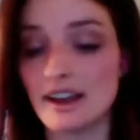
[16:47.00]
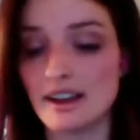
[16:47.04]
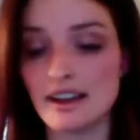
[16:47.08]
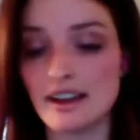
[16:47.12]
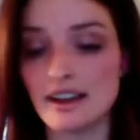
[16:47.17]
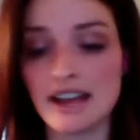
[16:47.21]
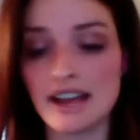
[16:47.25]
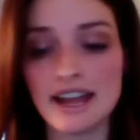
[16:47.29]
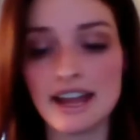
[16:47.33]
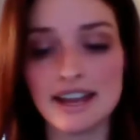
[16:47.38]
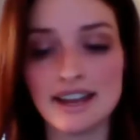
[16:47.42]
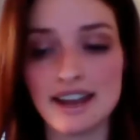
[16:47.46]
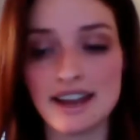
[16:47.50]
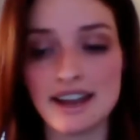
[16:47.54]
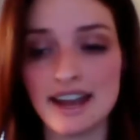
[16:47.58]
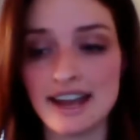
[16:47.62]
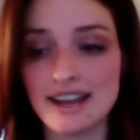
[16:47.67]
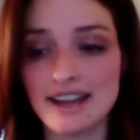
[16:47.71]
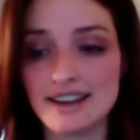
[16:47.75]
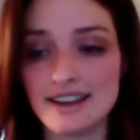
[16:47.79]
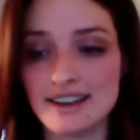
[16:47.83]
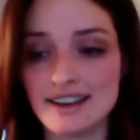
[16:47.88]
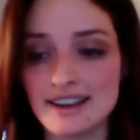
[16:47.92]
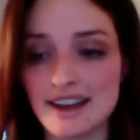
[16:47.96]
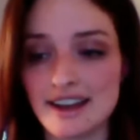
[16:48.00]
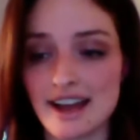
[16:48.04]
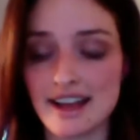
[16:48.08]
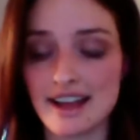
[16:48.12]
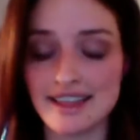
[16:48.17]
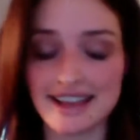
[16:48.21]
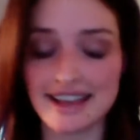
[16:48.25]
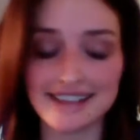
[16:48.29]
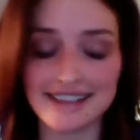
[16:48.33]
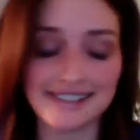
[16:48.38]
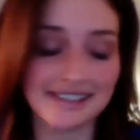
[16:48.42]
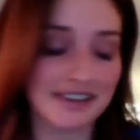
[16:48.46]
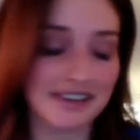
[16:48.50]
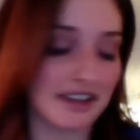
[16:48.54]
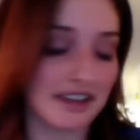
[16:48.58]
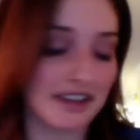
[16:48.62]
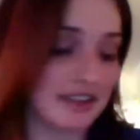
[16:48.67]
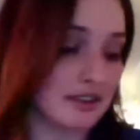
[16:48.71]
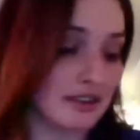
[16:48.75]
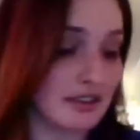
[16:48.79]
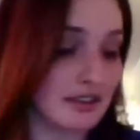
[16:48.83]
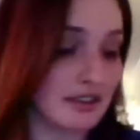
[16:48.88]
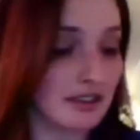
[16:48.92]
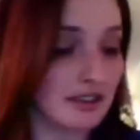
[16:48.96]
and and that's another
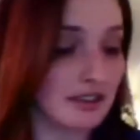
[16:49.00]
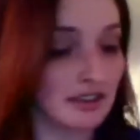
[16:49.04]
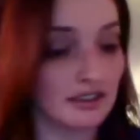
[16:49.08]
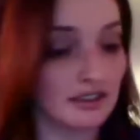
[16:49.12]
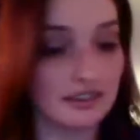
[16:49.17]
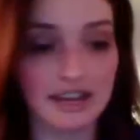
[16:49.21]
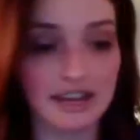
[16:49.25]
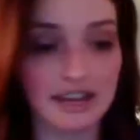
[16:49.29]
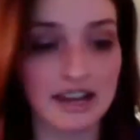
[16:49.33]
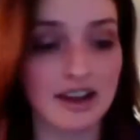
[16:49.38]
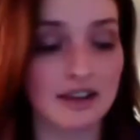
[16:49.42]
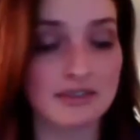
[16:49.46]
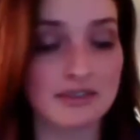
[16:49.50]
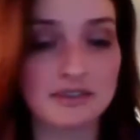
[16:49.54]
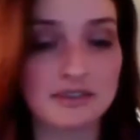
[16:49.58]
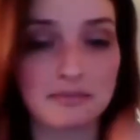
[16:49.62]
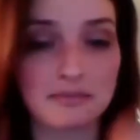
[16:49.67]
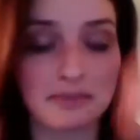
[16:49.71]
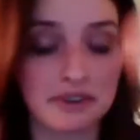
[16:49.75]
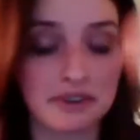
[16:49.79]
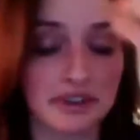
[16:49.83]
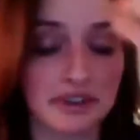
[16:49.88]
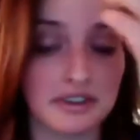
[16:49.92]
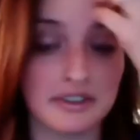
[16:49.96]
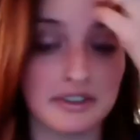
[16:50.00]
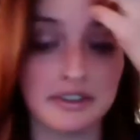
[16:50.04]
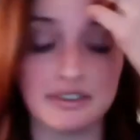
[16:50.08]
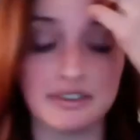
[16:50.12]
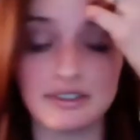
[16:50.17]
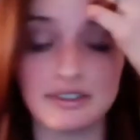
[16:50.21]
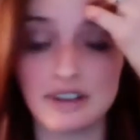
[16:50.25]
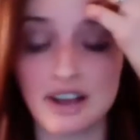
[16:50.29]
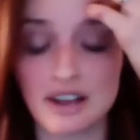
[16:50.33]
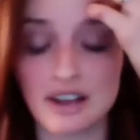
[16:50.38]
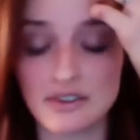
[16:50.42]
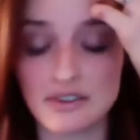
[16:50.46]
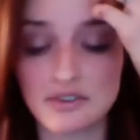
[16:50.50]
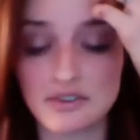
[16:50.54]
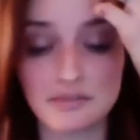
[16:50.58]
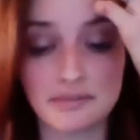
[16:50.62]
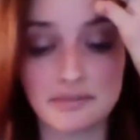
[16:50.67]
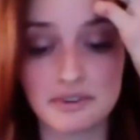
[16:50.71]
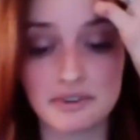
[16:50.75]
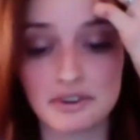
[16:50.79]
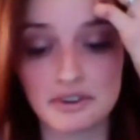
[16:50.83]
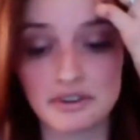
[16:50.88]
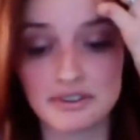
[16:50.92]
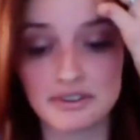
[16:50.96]
hurdle that entrepreneur
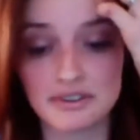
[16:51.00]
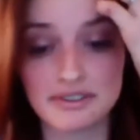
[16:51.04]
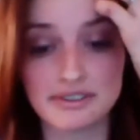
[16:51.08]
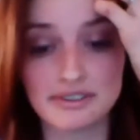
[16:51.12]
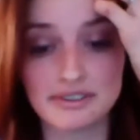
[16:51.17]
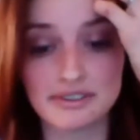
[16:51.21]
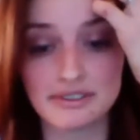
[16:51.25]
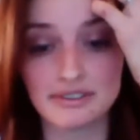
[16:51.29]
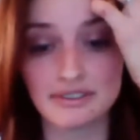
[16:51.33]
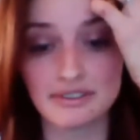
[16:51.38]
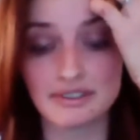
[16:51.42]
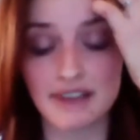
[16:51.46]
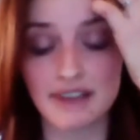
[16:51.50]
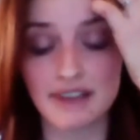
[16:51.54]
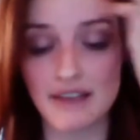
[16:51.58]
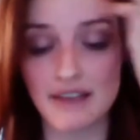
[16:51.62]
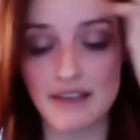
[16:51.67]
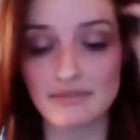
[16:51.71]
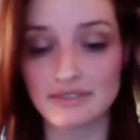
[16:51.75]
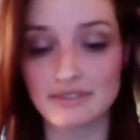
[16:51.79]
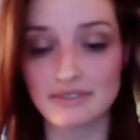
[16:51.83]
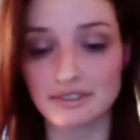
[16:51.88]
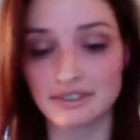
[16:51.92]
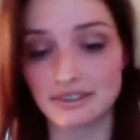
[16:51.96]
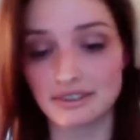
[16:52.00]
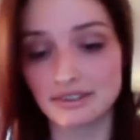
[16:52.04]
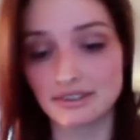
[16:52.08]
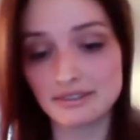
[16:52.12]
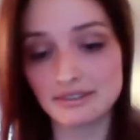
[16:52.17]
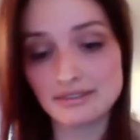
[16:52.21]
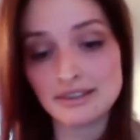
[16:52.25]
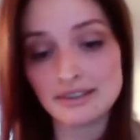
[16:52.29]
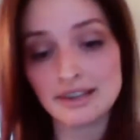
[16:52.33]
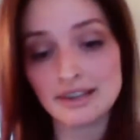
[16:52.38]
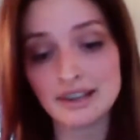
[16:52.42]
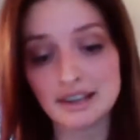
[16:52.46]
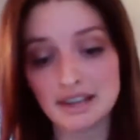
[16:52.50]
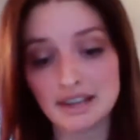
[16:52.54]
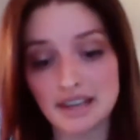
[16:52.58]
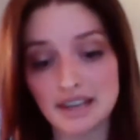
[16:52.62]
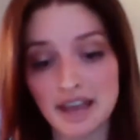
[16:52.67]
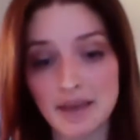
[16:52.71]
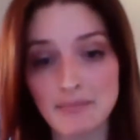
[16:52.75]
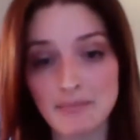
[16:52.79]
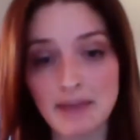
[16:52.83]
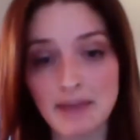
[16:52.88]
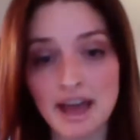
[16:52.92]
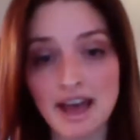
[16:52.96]
entrepreneurs have to
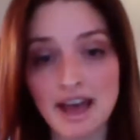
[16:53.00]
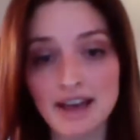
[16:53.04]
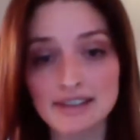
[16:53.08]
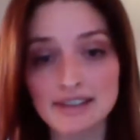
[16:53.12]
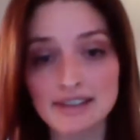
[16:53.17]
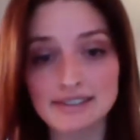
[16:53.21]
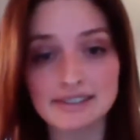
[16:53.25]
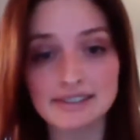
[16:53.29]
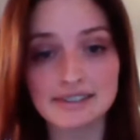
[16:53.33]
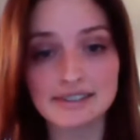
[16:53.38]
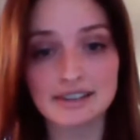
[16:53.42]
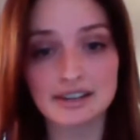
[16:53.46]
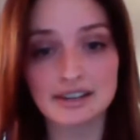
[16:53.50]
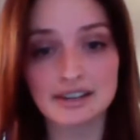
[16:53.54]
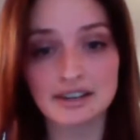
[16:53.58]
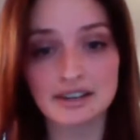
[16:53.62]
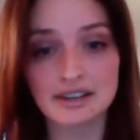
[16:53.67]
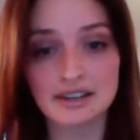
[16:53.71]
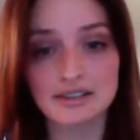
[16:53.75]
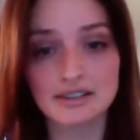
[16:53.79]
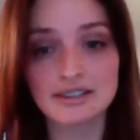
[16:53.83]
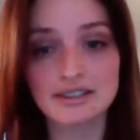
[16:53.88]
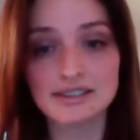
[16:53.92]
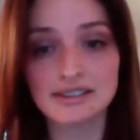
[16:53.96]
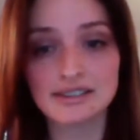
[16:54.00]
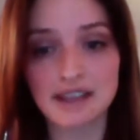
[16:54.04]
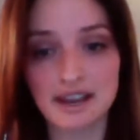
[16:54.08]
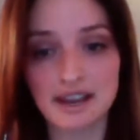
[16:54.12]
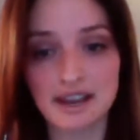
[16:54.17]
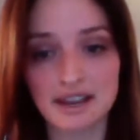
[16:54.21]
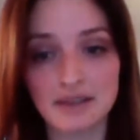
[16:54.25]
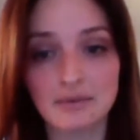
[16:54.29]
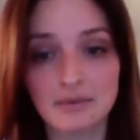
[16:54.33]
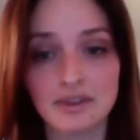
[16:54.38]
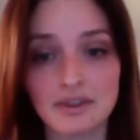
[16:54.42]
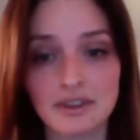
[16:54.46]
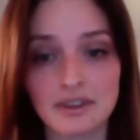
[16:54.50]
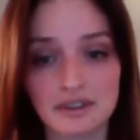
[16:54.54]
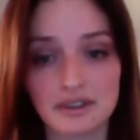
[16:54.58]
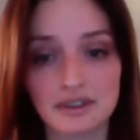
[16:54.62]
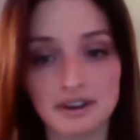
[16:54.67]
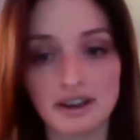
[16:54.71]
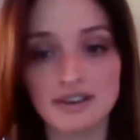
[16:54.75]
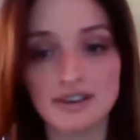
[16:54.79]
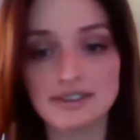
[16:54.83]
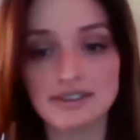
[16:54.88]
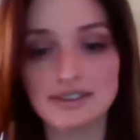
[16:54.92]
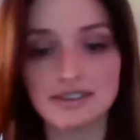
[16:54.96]
get past as they're deciding whether or
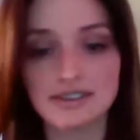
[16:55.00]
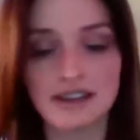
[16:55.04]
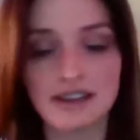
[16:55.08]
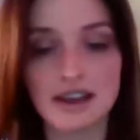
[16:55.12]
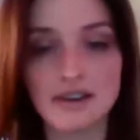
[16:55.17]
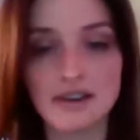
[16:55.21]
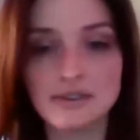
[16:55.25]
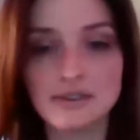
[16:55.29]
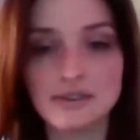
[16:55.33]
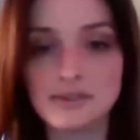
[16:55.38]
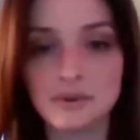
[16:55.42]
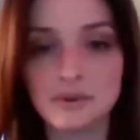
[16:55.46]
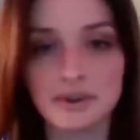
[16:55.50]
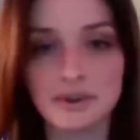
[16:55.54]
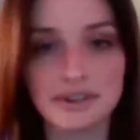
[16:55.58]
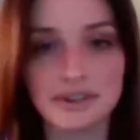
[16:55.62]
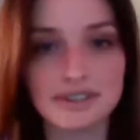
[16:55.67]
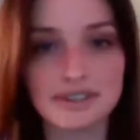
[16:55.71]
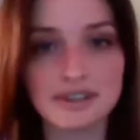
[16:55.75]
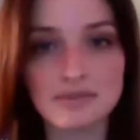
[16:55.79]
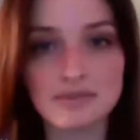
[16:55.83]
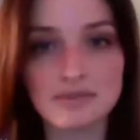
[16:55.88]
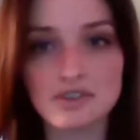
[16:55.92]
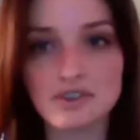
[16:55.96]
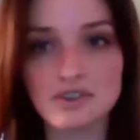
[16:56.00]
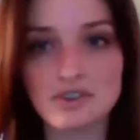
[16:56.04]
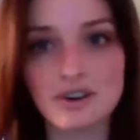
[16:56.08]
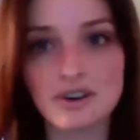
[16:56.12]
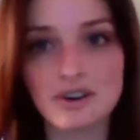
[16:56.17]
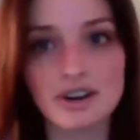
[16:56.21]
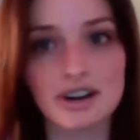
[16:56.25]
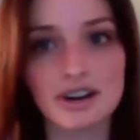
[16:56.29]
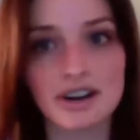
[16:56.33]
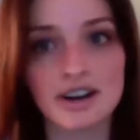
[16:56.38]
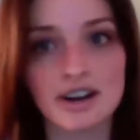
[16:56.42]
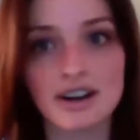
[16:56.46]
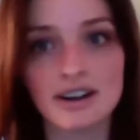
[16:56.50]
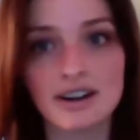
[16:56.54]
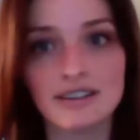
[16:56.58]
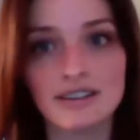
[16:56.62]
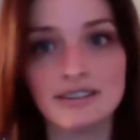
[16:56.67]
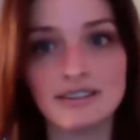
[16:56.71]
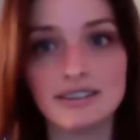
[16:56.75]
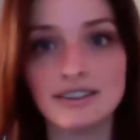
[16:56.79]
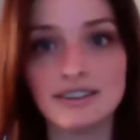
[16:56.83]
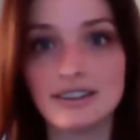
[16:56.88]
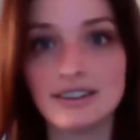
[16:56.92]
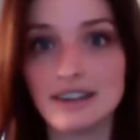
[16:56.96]
not to outsource. I'm sure
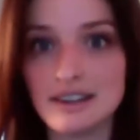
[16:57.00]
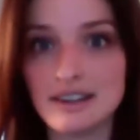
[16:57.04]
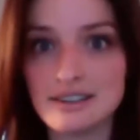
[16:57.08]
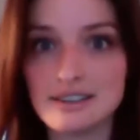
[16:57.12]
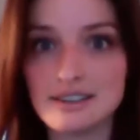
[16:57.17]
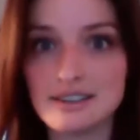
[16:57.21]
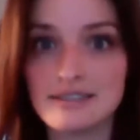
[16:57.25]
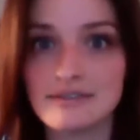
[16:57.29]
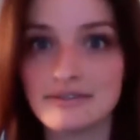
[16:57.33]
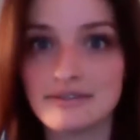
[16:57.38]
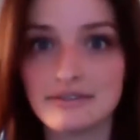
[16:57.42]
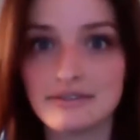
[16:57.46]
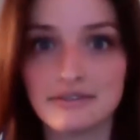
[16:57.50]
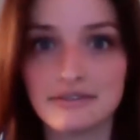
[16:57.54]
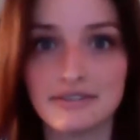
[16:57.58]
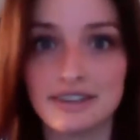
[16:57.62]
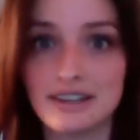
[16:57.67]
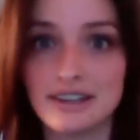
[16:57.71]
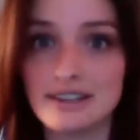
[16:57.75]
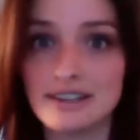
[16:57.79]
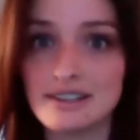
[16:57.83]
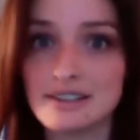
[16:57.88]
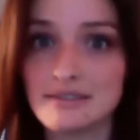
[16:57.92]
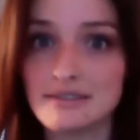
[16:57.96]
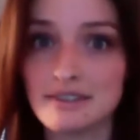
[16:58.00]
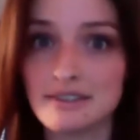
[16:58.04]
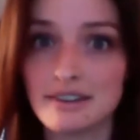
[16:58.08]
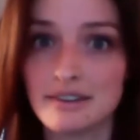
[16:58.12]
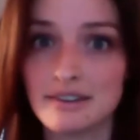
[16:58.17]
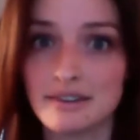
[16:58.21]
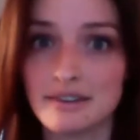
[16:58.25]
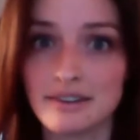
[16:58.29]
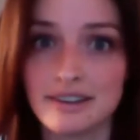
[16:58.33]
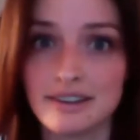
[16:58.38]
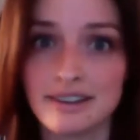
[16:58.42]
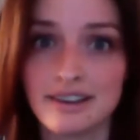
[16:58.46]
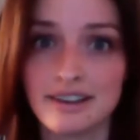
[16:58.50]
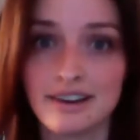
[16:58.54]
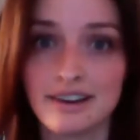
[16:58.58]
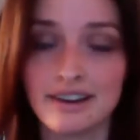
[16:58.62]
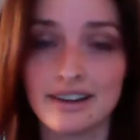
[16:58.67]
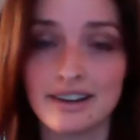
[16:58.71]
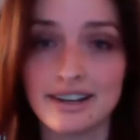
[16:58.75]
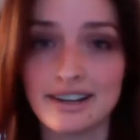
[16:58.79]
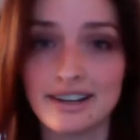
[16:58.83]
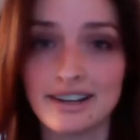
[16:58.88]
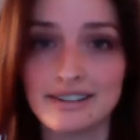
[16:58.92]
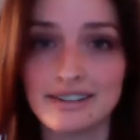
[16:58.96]
each of each of you in the
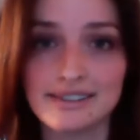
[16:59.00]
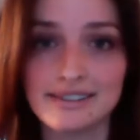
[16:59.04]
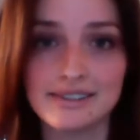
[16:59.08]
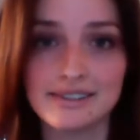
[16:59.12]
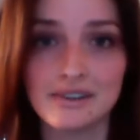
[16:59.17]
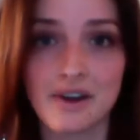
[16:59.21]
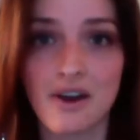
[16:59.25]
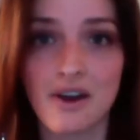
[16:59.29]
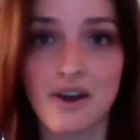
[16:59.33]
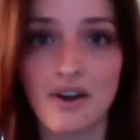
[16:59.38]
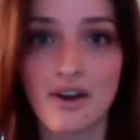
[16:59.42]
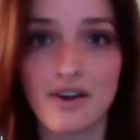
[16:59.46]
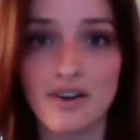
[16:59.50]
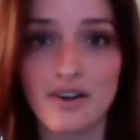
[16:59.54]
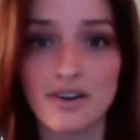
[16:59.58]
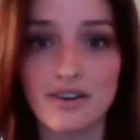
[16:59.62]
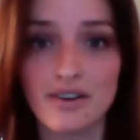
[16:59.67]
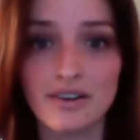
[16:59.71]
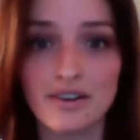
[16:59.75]
audience know